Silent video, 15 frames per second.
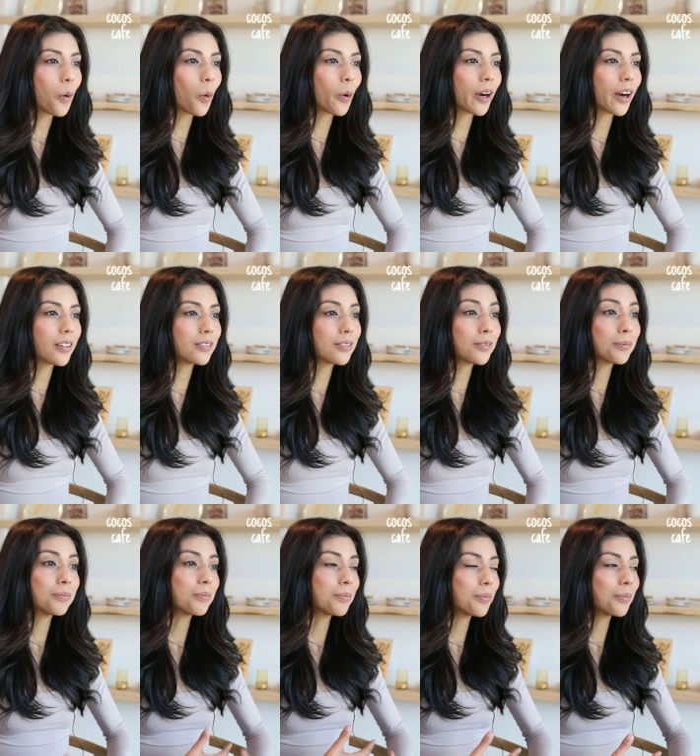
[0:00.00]
or
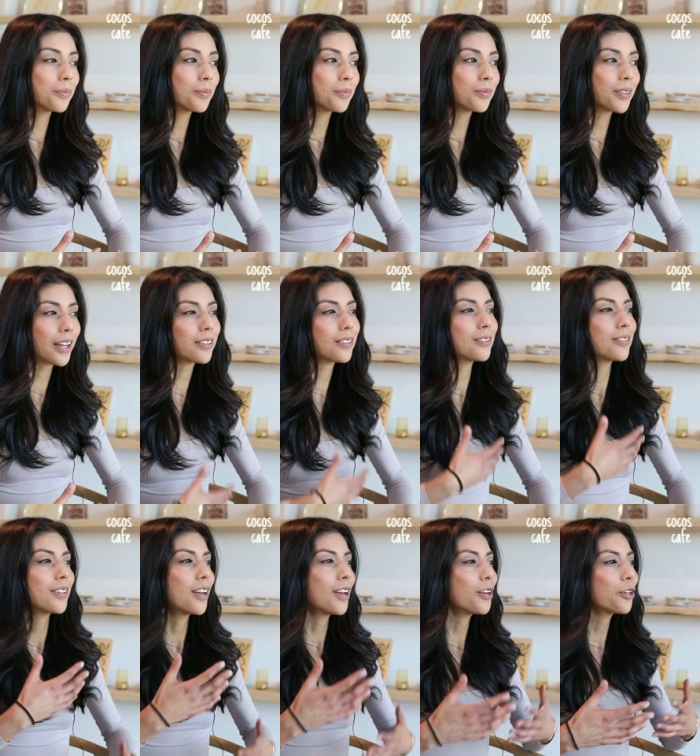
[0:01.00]
that
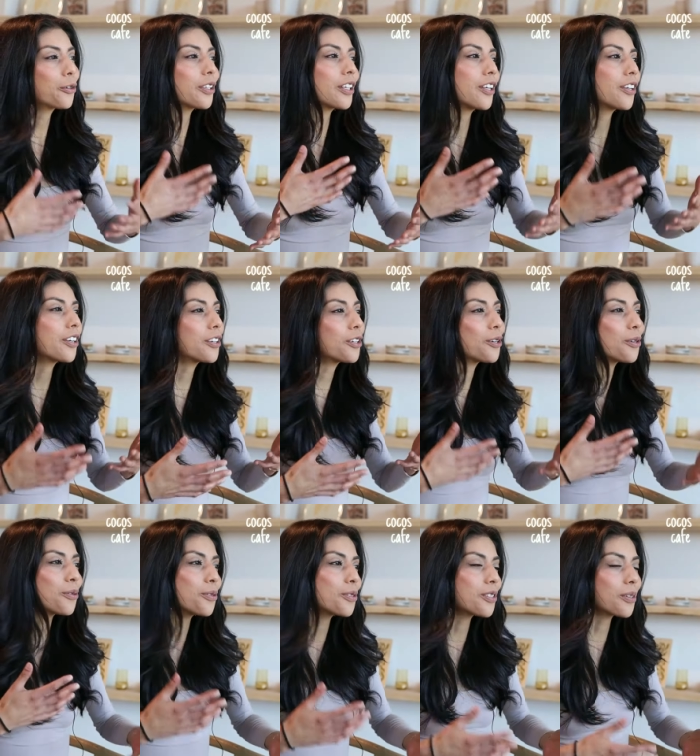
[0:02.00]
really could
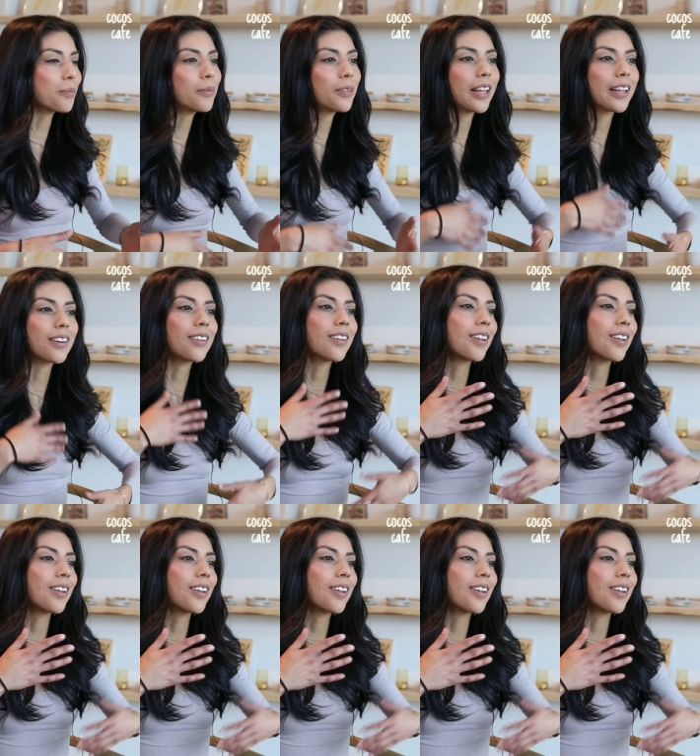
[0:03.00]
use some like